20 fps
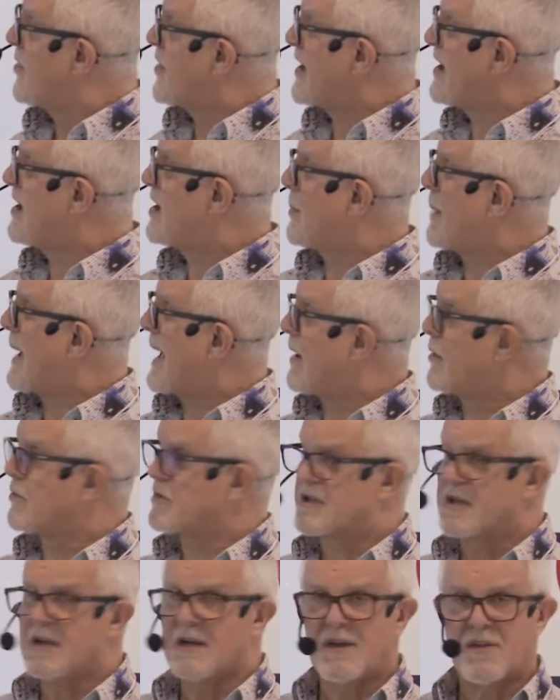Think
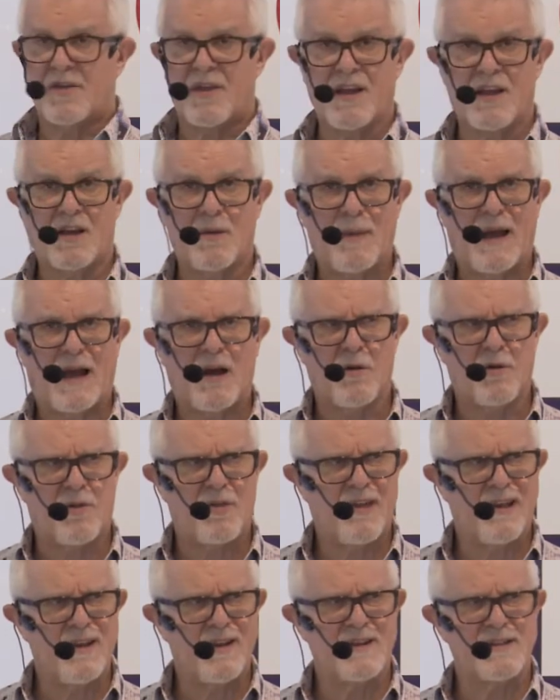about
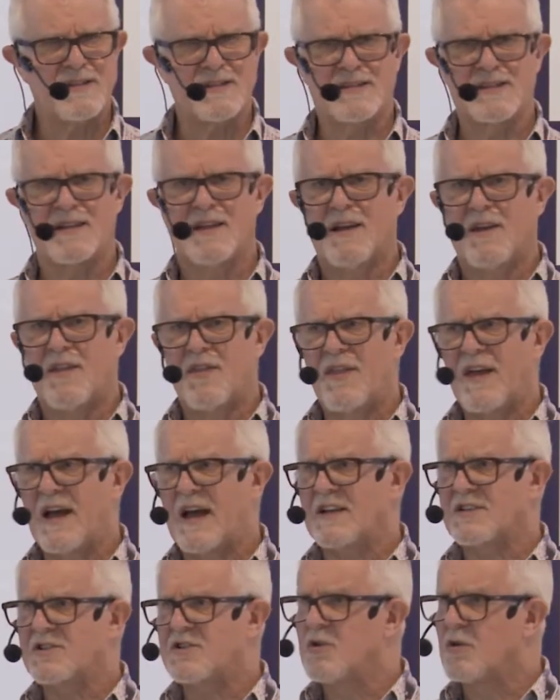things
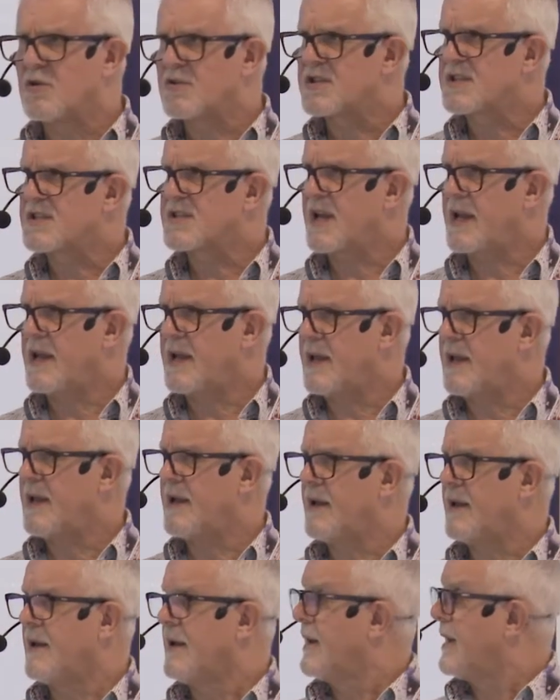that you're
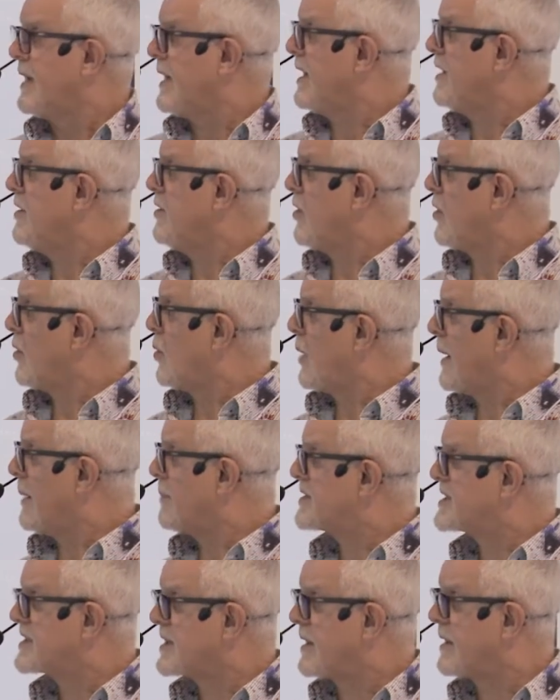saying in your
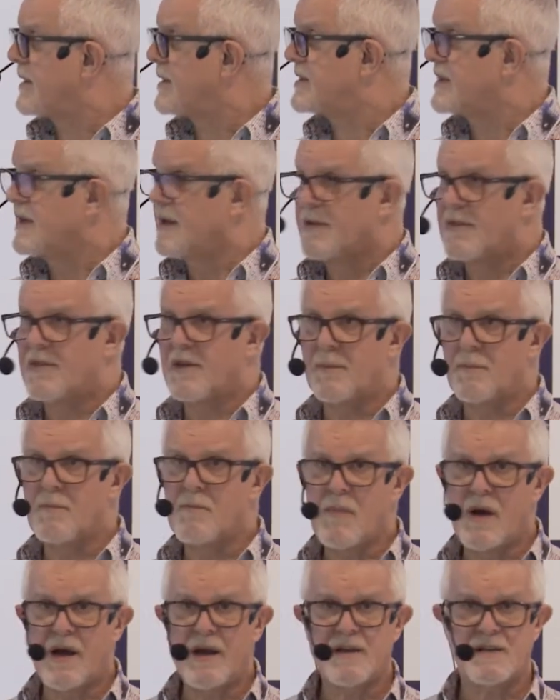website that
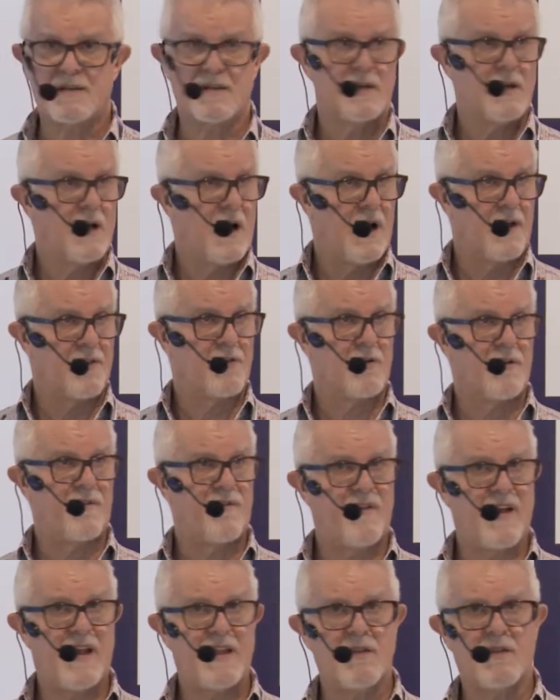might either
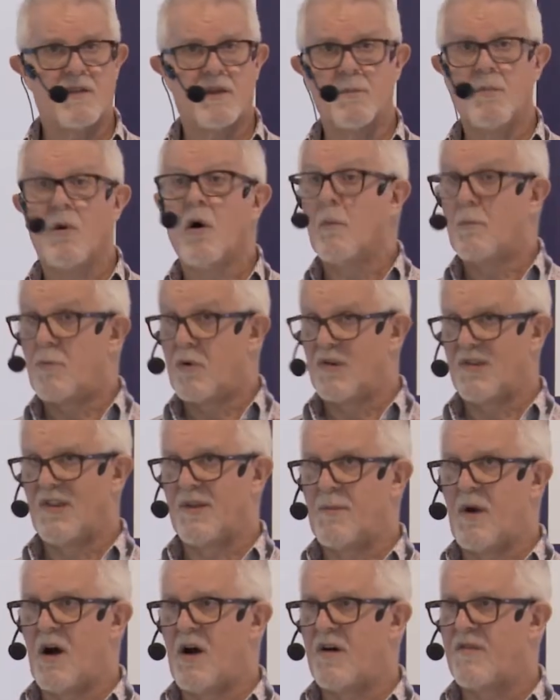offend them, put
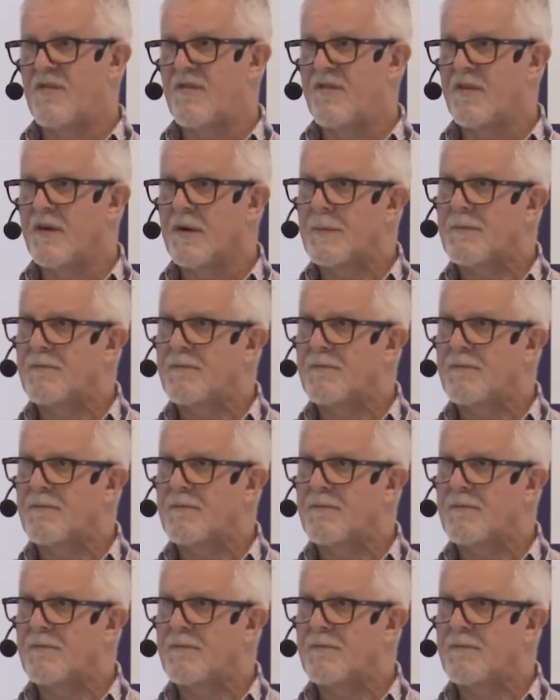them off.